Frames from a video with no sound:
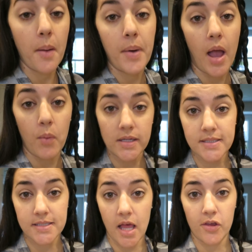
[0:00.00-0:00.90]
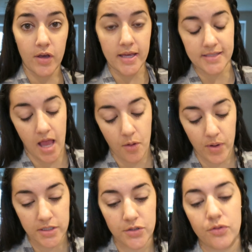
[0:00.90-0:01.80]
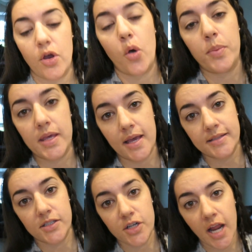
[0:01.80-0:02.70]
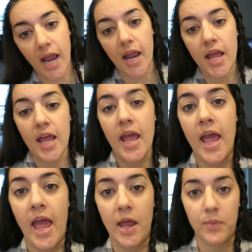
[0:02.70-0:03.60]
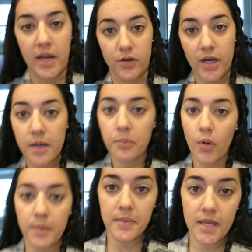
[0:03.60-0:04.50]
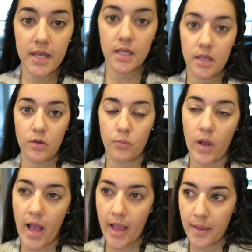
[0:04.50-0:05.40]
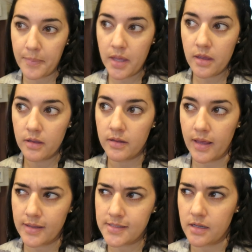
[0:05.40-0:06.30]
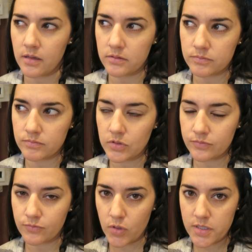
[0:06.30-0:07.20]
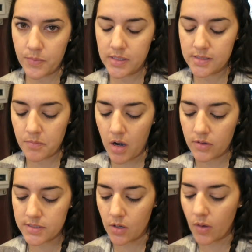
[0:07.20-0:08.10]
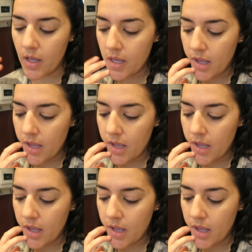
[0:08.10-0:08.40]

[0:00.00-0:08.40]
But I wanted to tell you guys that I went to the OB yesterday, and we had a great appointment. I'm, like I said, 14 weeks tomorrow, so